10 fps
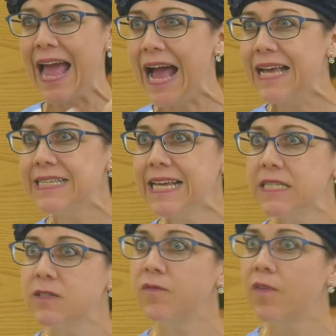As he
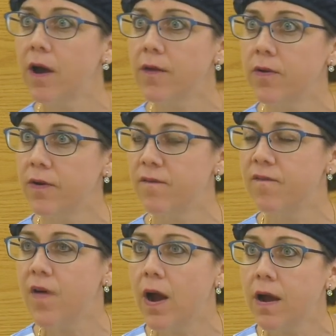gets farther and
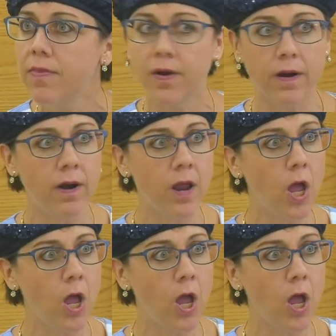farther